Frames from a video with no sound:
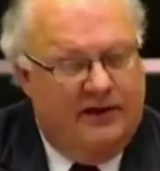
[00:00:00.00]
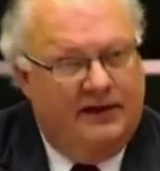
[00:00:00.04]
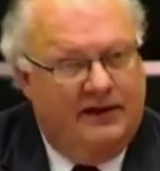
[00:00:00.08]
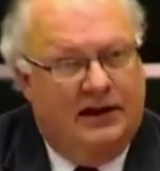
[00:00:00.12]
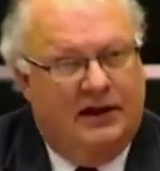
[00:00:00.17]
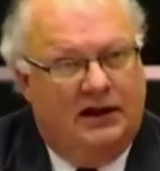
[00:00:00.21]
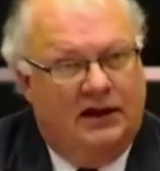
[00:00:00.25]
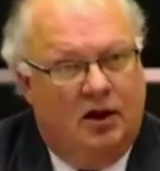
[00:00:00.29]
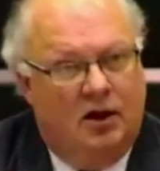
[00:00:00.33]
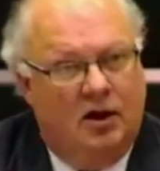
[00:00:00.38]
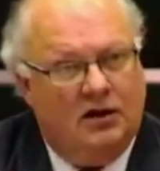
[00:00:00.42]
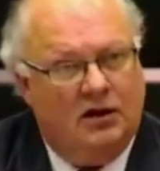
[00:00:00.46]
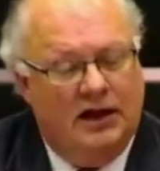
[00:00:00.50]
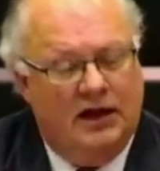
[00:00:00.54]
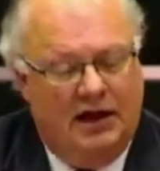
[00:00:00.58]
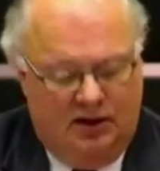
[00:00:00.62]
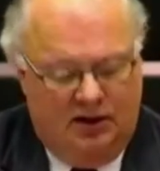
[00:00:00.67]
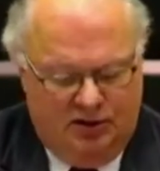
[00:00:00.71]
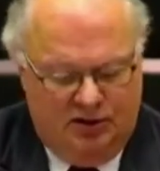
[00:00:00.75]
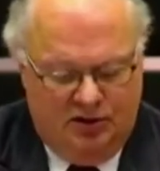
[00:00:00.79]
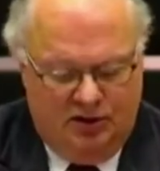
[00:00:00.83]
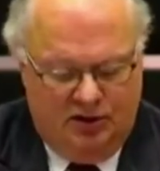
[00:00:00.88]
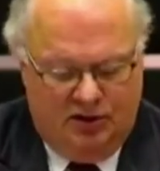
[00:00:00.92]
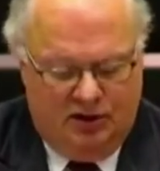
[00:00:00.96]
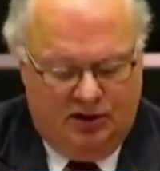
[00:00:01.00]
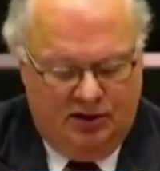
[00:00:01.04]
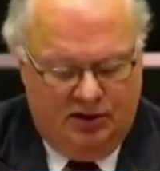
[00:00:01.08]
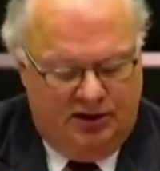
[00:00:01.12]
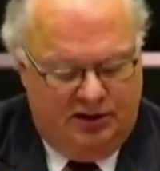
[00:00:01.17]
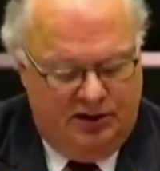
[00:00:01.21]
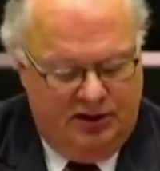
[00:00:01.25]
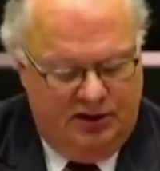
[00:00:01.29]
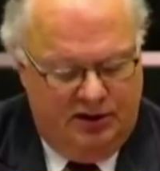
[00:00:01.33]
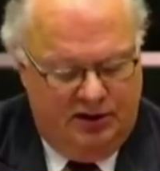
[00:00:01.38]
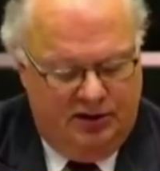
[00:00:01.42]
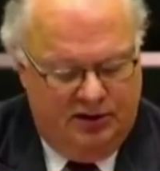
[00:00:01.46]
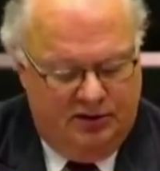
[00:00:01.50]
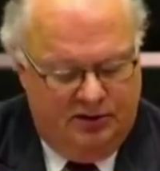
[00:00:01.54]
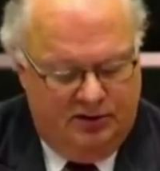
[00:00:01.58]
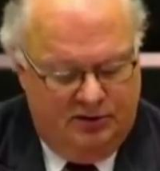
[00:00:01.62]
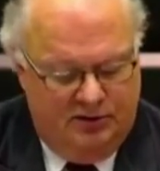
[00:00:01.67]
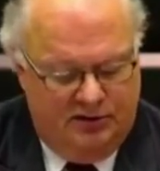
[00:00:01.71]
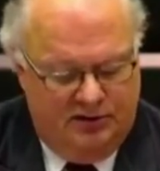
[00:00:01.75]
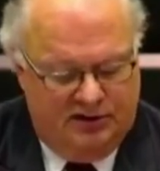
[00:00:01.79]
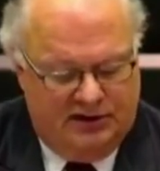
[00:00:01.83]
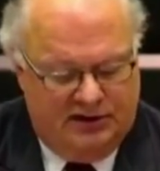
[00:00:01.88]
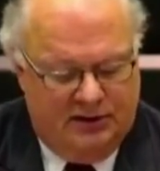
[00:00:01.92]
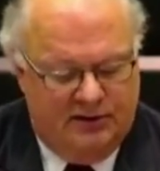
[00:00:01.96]
that lockdown should
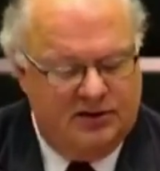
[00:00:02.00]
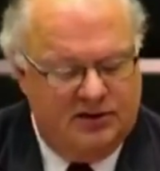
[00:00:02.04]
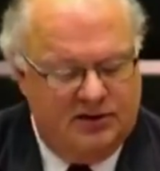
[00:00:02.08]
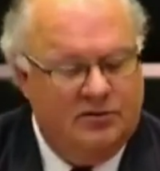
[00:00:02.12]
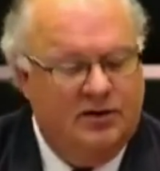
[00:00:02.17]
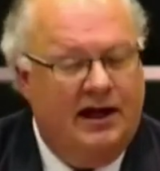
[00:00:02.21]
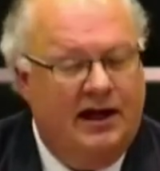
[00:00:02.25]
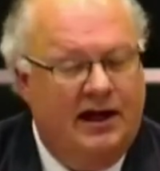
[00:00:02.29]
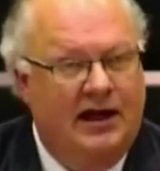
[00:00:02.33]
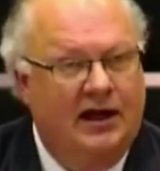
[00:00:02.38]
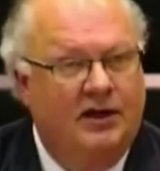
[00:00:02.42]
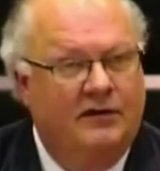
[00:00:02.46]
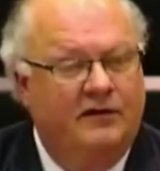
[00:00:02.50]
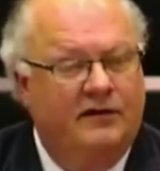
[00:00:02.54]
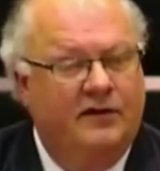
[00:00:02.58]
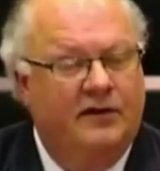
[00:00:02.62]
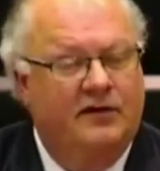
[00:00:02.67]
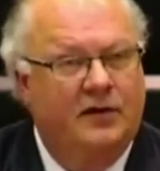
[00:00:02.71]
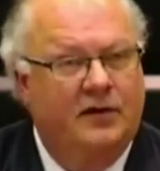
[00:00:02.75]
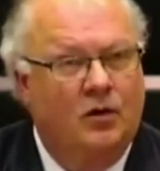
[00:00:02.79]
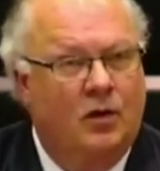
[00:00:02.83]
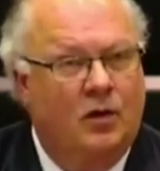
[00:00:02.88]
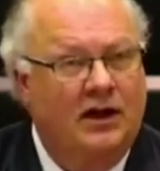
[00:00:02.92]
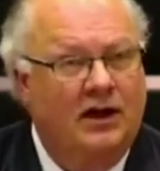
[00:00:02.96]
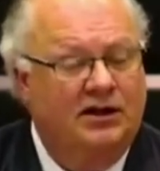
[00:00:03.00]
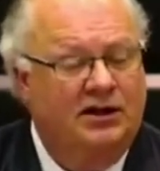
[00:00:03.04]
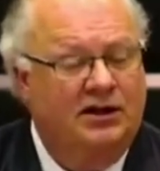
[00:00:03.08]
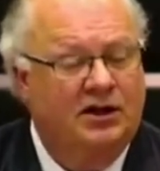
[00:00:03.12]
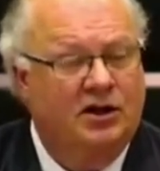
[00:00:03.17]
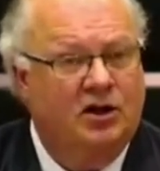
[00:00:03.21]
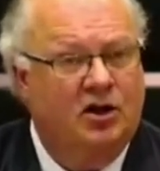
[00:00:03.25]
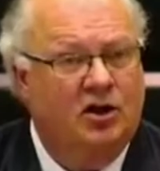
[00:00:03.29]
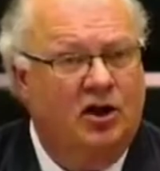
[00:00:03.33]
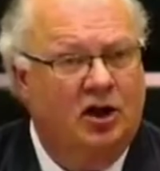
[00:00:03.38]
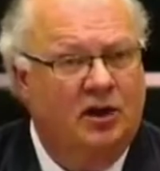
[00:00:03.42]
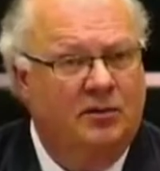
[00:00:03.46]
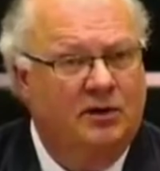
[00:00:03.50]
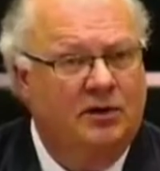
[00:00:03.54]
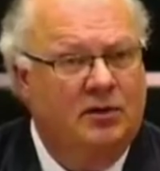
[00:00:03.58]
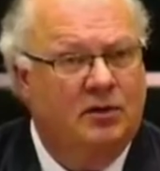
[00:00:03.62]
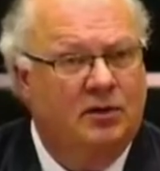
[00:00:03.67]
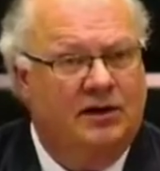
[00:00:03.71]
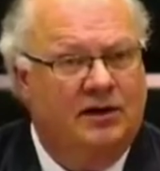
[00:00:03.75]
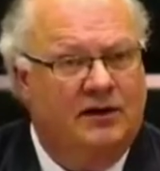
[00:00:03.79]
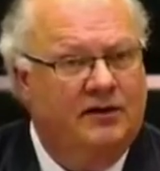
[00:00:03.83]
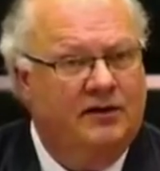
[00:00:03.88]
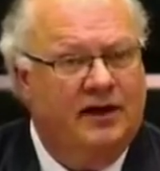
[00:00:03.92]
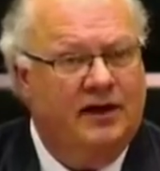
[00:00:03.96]
continue so as to have the white economy,
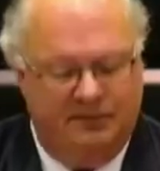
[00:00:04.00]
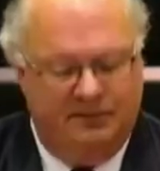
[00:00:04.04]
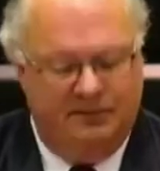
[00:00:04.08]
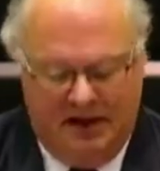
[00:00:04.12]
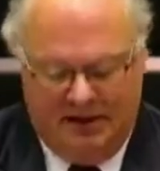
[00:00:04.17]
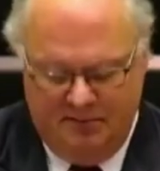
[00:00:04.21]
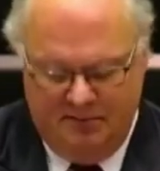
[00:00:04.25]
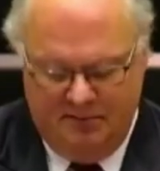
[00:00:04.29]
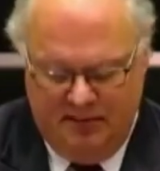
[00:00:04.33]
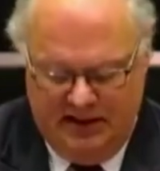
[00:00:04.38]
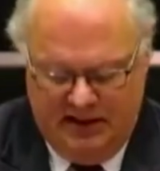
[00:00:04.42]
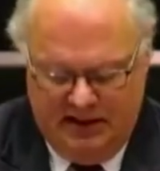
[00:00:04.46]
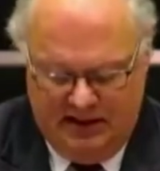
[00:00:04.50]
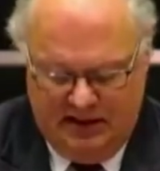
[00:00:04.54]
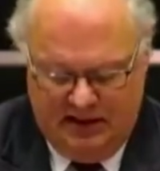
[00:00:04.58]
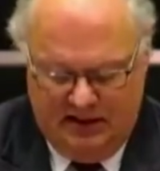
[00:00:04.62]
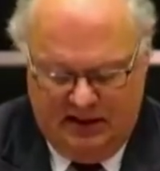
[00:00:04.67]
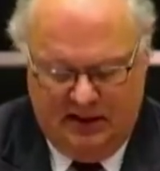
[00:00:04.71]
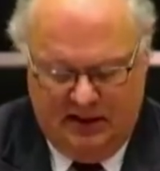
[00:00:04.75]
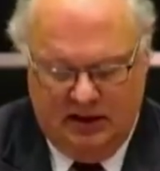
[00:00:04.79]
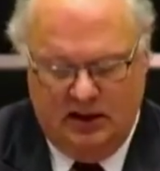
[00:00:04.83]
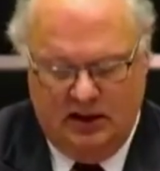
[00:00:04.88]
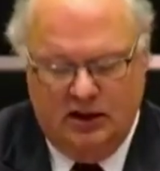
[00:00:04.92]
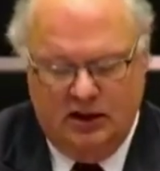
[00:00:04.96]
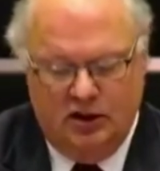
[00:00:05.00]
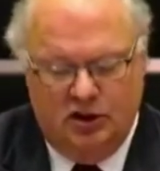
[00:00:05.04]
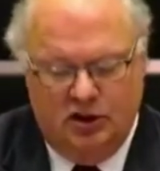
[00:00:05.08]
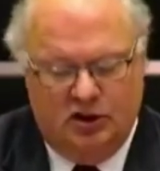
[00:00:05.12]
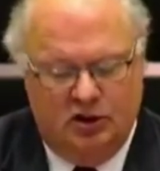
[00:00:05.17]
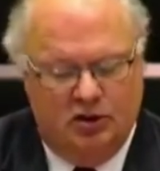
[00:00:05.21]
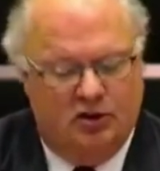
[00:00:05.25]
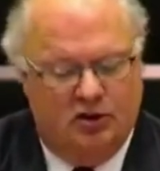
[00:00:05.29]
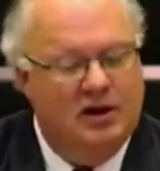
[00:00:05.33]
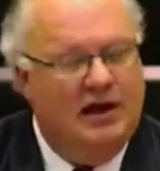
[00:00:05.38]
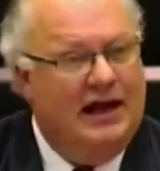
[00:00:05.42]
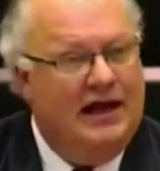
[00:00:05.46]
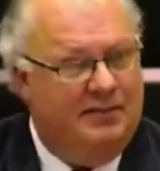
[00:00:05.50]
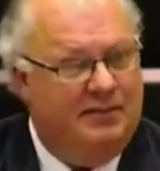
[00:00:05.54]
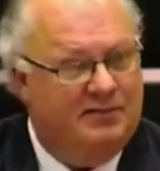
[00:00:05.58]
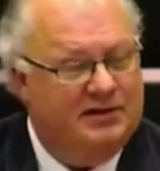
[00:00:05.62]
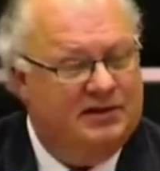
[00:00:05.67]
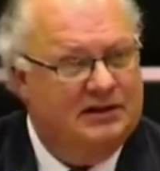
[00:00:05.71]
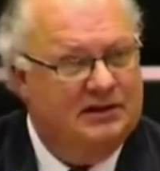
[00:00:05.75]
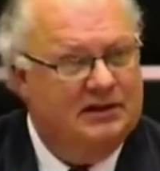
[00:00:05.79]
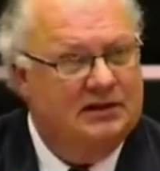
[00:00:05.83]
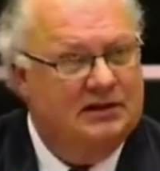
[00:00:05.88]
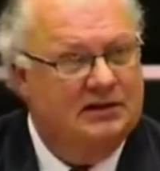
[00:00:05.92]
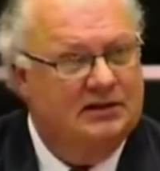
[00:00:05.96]
whatever that may mean, to
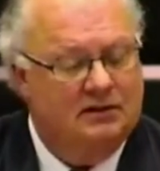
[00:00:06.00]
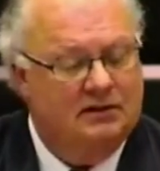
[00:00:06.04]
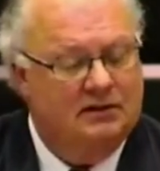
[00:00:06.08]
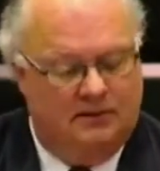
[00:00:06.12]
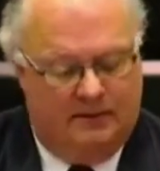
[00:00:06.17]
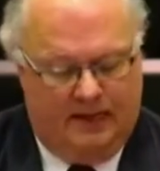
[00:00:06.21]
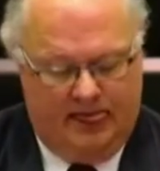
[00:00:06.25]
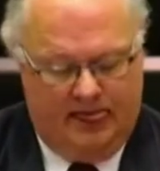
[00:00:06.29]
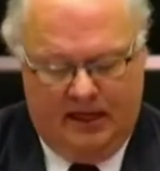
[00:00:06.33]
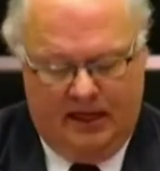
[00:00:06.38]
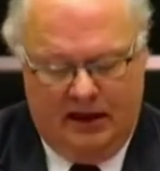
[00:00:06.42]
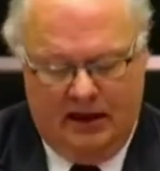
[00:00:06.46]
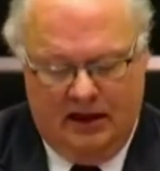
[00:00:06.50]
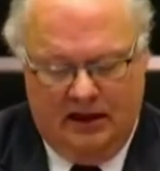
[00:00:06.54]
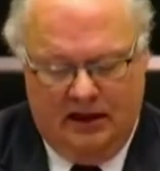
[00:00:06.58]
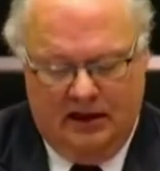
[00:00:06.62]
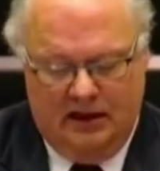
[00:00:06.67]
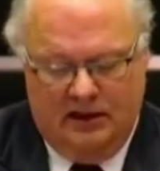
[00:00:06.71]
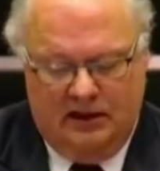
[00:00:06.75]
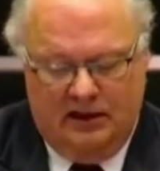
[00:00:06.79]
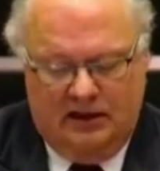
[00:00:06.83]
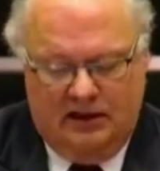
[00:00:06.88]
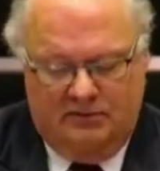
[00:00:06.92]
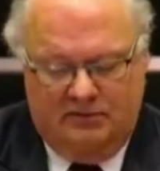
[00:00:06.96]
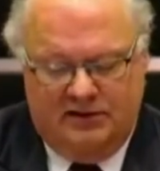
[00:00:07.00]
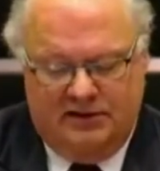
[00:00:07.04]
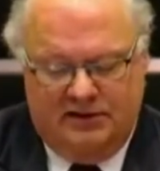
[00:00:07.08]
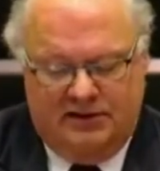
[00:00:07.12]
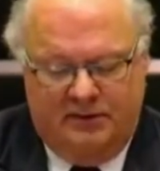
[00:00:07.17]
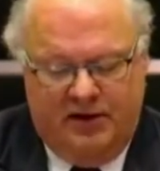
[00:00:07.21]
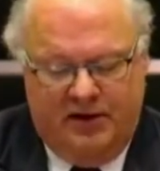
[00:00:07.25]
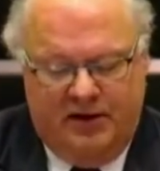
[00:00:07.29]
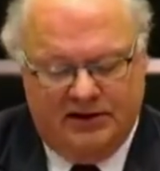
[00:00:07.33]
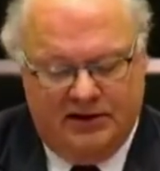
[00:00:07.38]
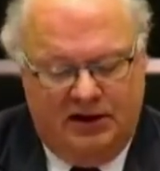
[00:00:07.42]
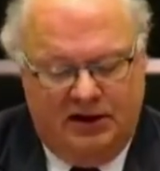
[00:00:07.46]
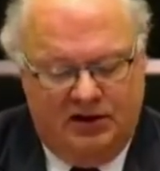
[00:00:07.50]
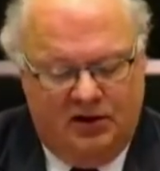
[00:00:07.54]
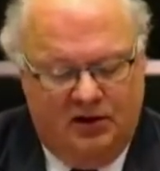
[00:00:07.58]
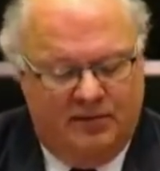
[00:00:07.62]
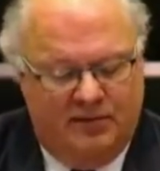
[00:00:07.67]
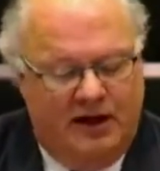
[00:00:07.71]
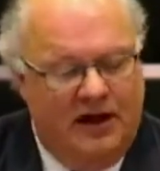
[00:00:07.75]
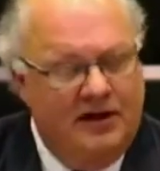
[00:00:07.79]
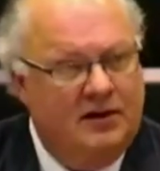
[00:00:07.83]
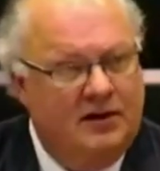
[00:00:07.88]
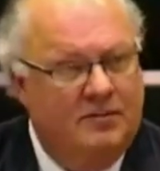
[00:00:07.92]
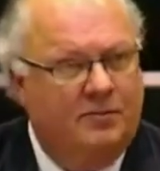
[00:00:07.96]
collapse. Mr. President, you
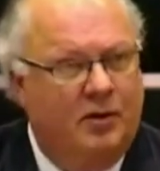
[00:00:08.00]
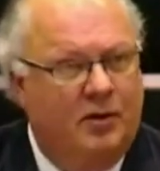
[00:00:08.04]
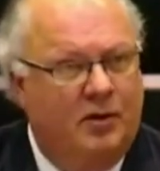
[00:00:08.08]
made